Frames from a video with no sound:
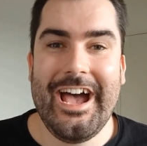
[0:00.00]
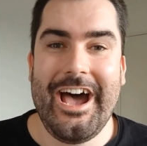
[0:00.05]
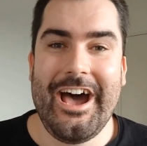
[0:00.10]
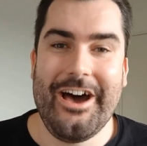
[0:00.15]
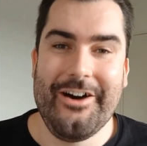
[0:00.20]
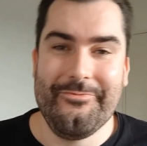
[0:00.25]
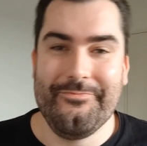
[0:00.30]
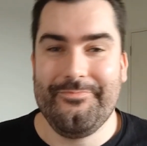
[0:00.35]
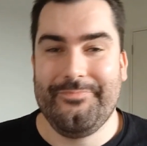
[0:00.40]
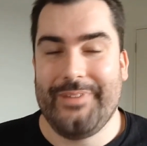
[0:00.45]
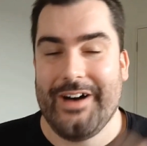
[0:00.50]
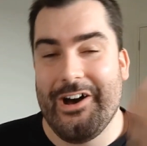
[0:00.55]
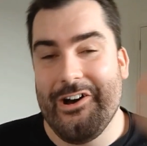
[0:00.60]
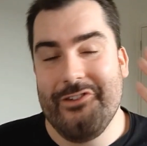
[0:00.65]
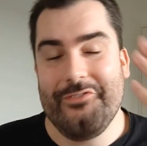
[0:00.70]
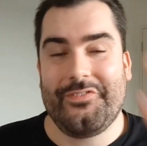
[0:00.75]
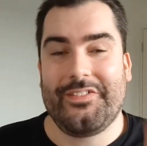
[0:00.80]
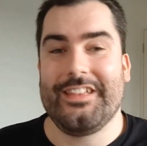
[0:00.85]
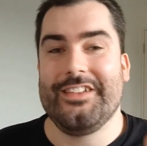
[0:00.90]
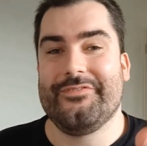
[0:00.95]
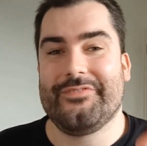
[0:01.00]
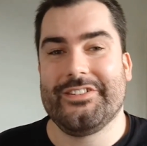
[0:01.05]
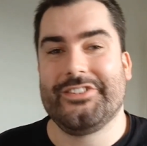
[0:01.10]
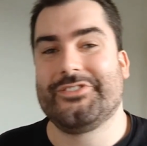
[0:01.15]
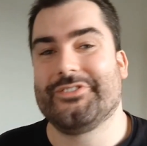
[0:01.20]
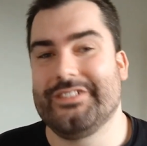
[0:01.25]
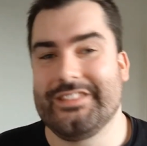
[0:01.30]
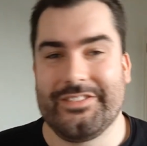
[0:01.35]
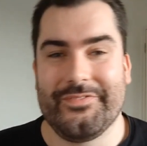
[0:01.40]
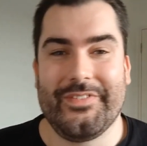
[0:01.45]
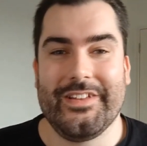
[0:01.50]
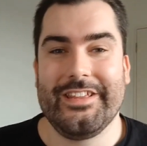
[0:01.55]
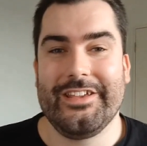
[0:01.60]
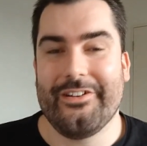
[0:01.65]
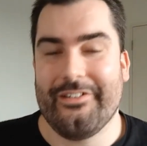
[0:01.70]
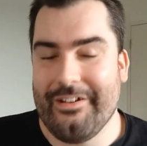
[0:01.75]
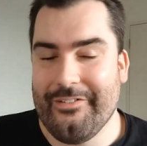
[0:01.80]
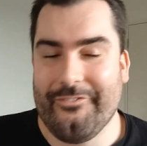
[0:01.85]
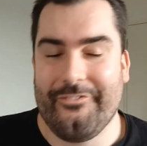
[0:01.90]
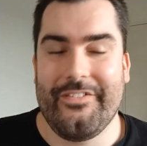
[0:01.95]
But hopefully you've enjoyed the
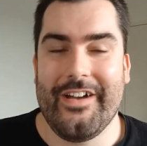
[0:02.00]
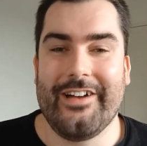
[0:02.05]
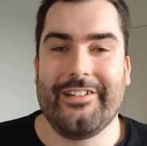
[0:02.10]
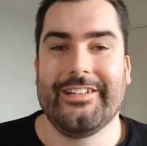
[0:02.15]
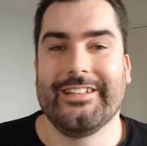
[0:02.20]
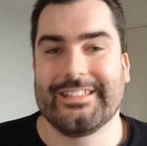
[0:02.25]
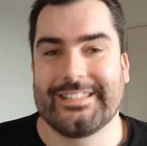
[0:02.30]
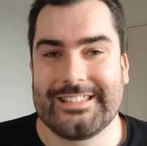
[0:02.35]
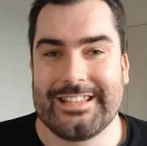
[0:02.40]
video and found it